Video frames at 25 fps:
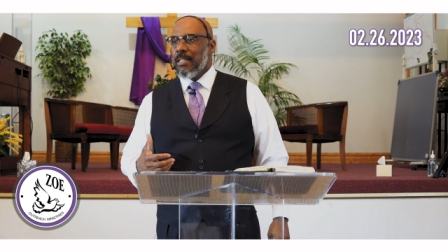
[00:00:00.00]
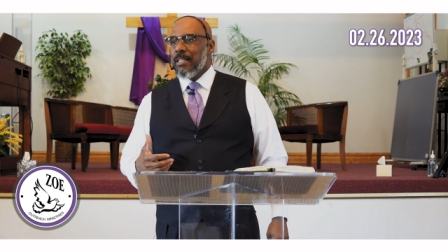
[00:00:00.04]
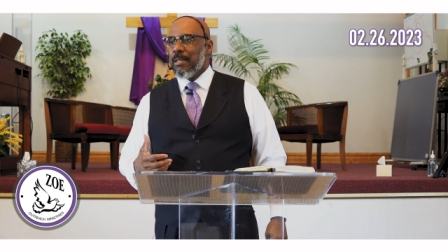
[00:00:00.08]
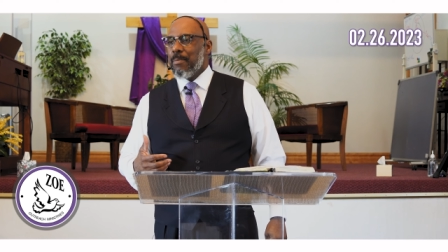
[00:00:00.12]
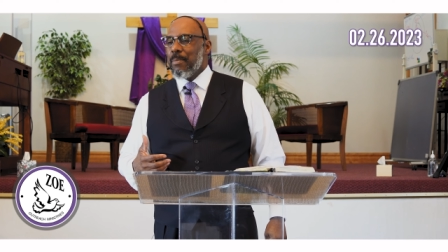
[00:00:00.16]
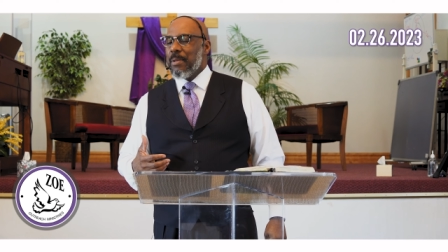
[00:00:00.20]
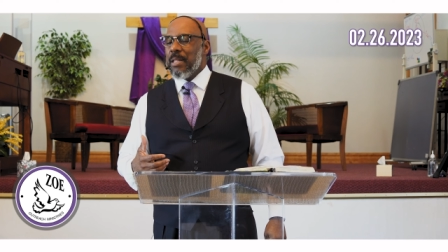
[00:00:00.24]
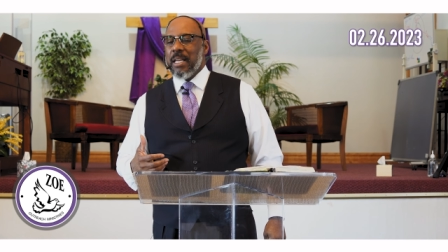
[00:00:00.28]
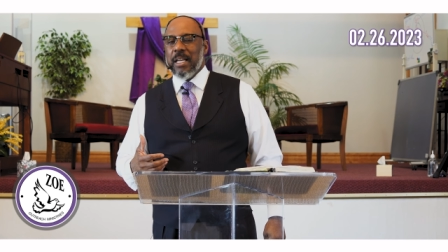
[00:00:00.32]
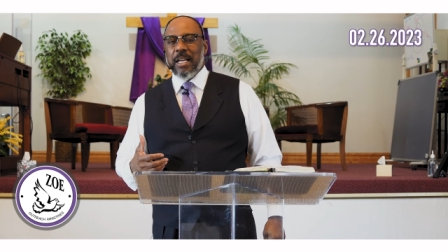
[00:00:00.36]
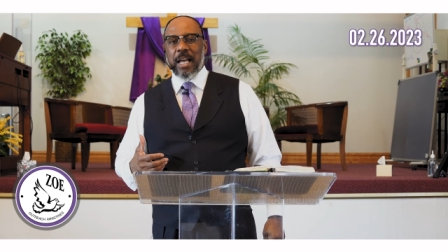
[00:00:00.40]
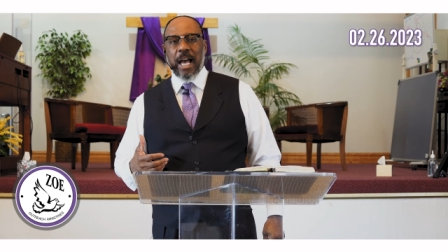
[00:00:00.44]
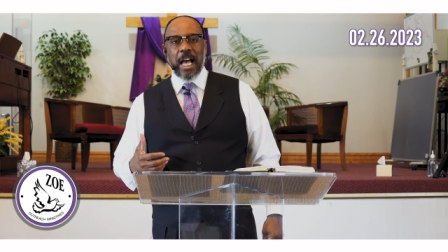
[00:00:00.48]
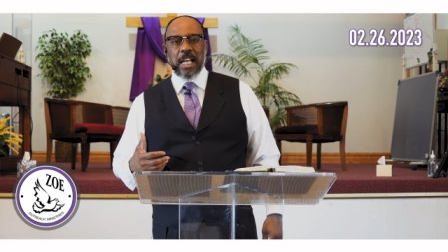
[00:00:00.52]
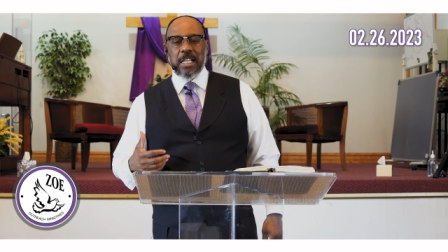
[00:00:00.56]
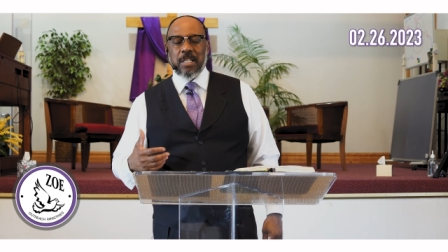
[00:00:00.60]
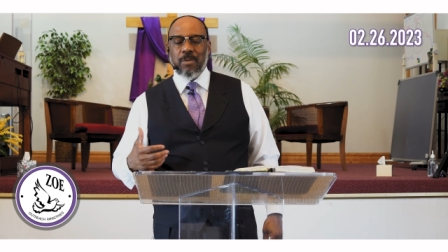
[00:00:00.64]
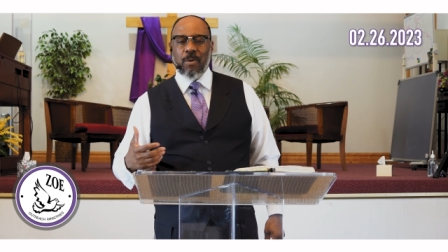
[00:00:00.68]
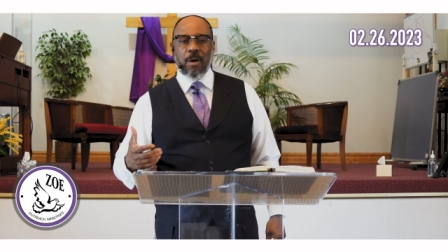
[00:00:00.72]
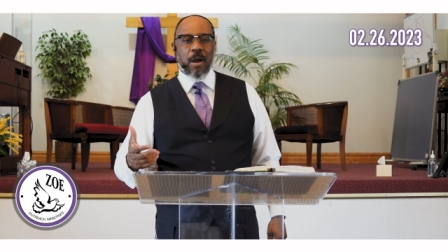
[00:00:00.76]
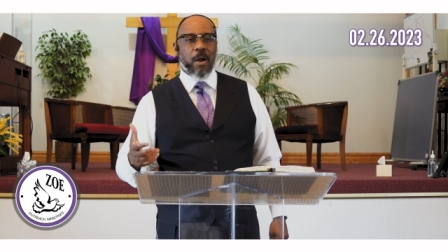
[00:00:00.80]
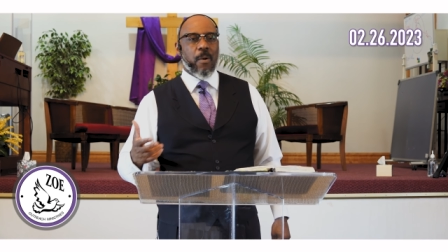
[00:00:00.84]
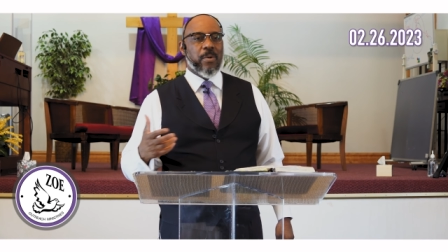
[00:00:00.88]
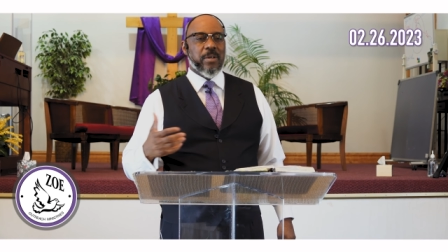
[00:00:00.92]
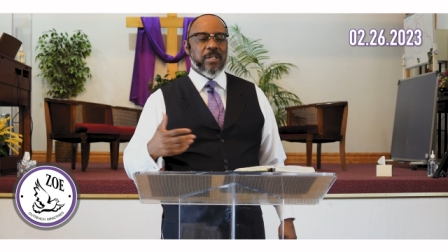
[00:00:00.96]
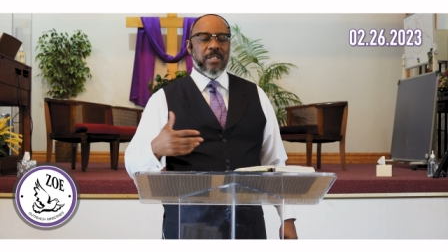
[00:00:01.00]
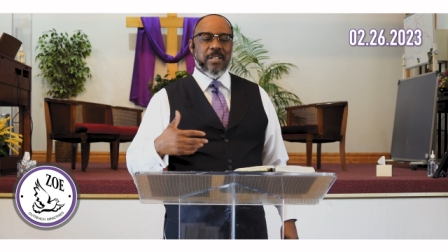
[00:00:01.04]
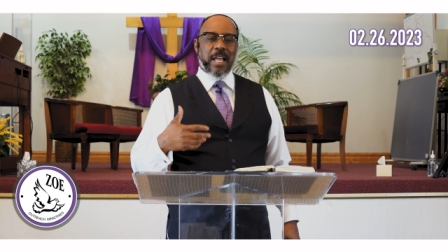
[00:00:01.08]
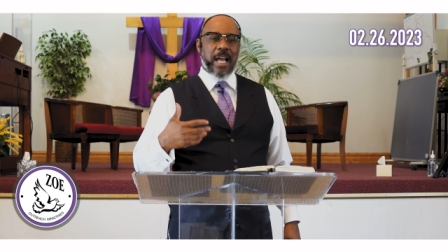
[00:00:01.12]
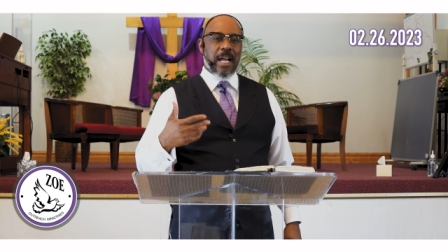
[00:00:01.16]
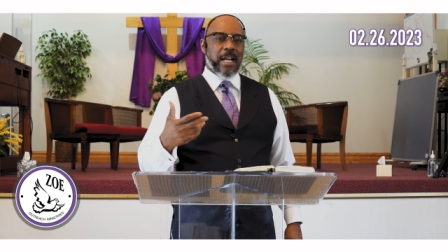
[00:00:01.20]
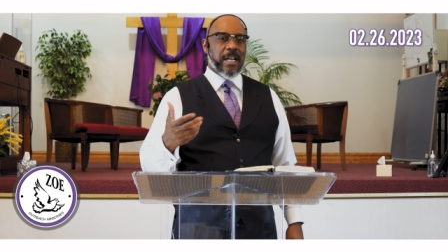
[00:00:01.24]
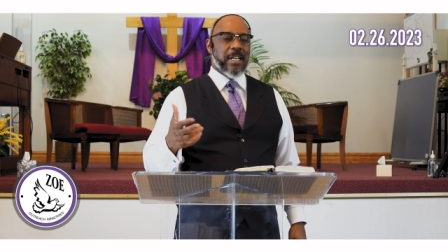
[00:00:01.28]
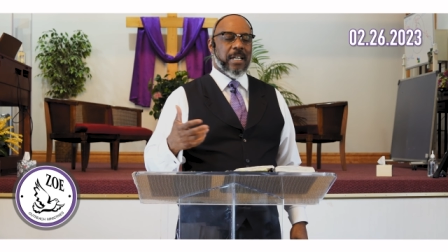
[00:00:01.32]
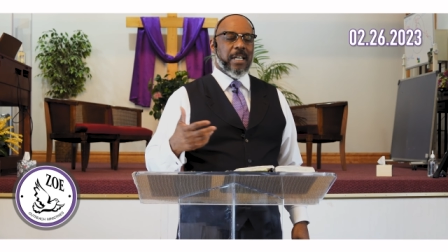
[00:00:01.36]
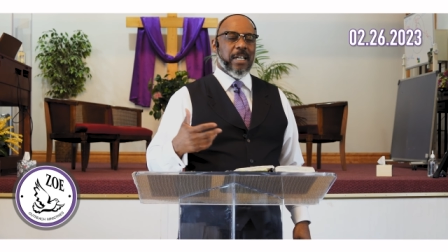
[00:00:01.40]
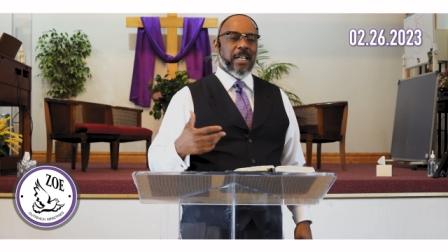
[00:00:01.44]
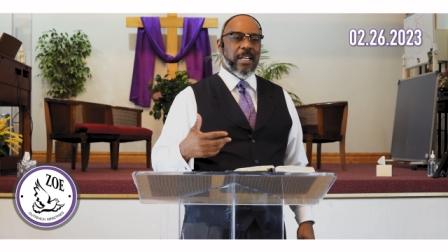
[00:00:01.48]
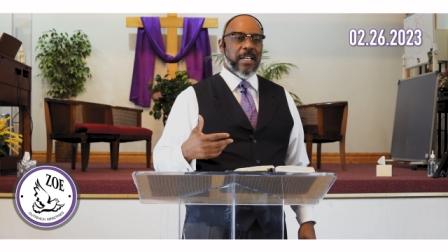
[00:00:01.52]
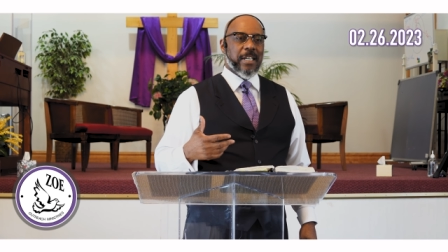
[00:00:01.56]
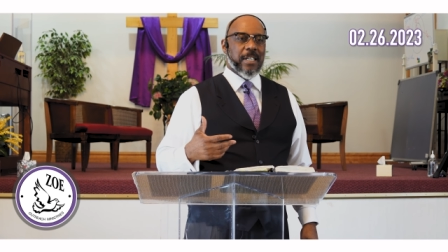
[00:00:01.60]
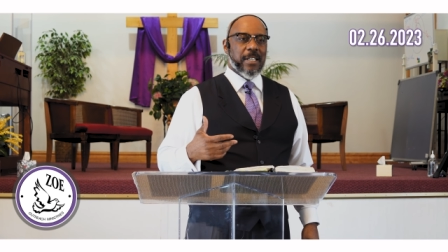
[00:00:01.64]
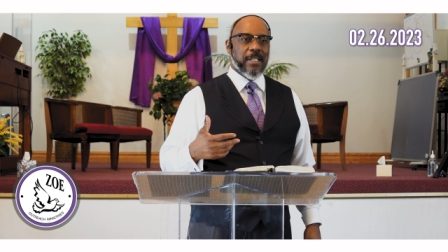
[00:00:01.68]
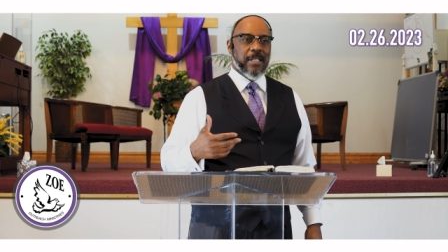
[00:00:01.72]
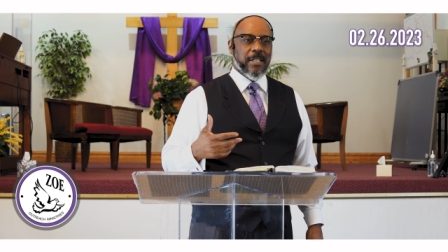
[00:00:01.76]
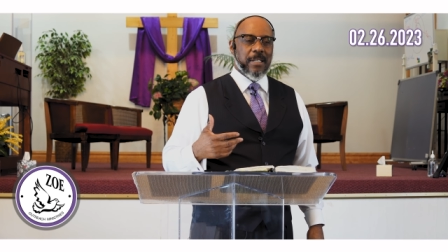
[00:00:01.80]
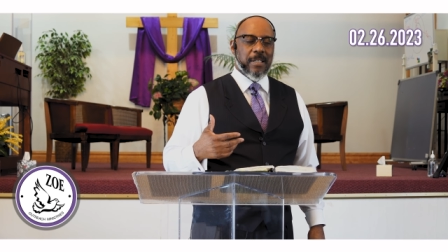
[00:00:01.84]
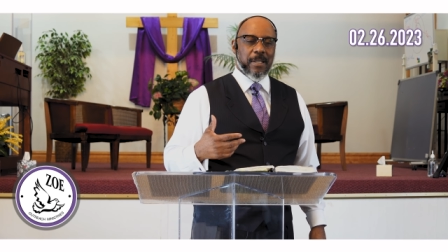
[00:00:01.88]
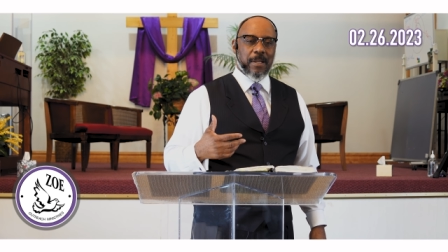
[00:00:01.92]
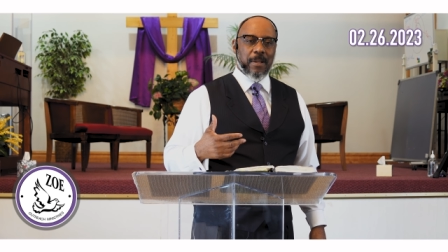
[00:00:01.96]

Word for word: I mean, that God's word was not good.